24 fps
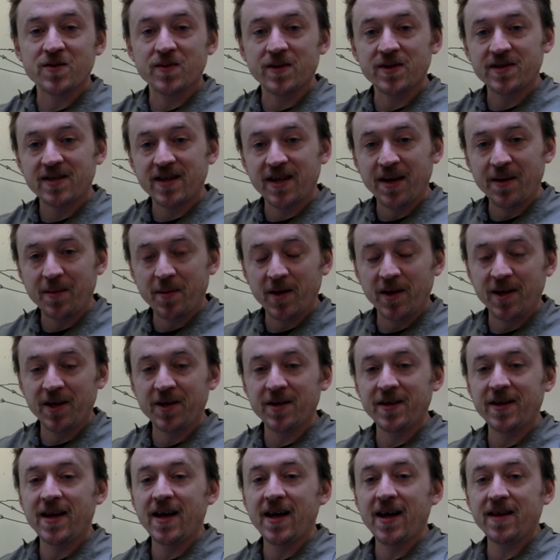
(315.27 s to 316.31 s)
Once they get really
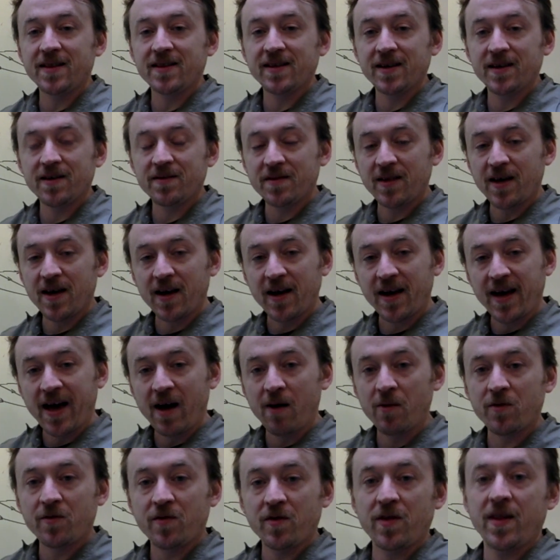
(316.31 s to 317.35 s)
good at it, they
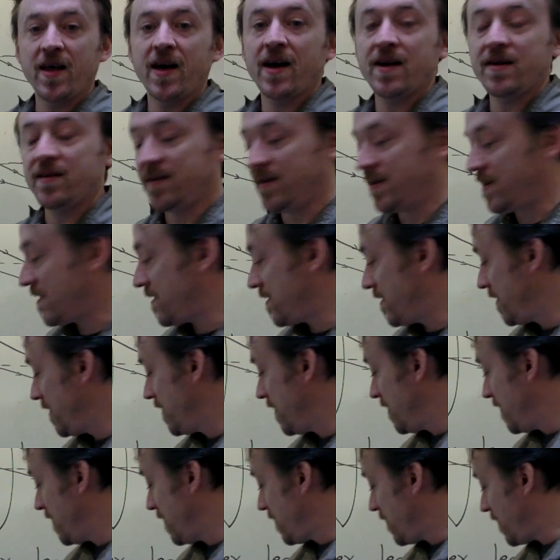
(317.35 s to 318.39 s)
account for that
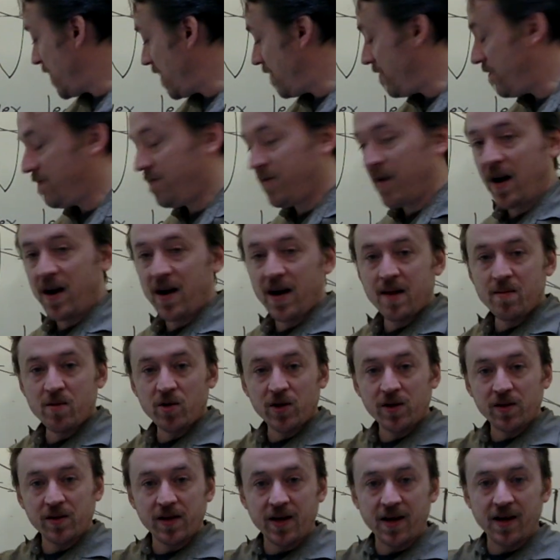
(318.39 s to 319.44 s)

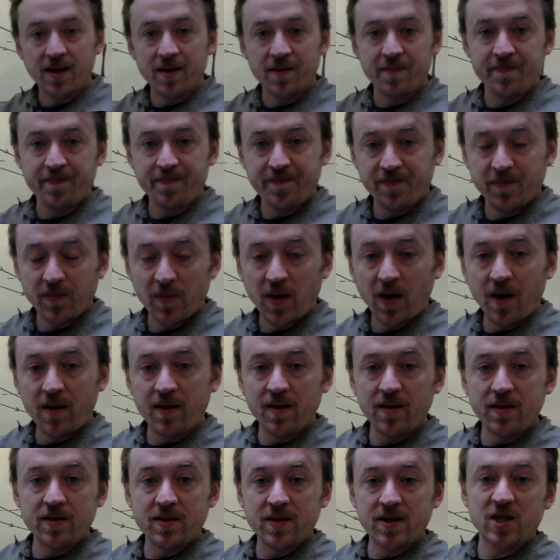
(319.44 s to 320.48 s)
variable
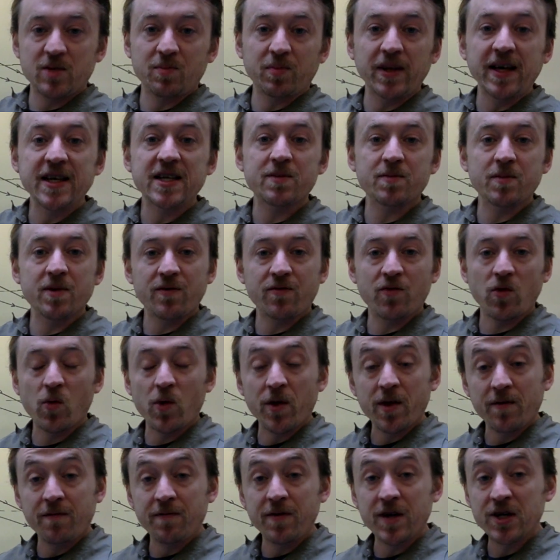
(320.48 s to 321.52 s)
displacement for
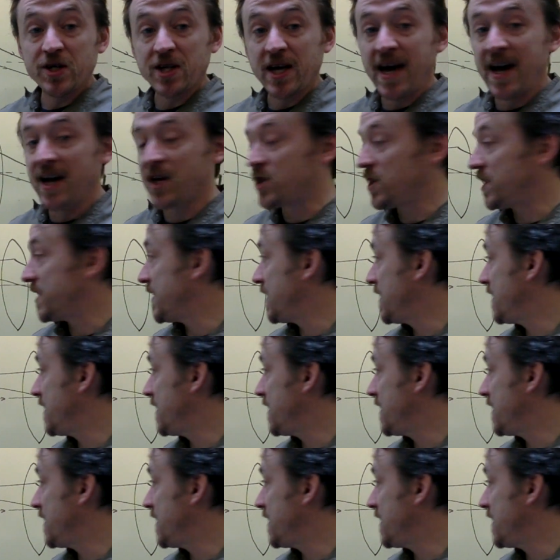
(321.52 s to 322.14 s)
where the fish actually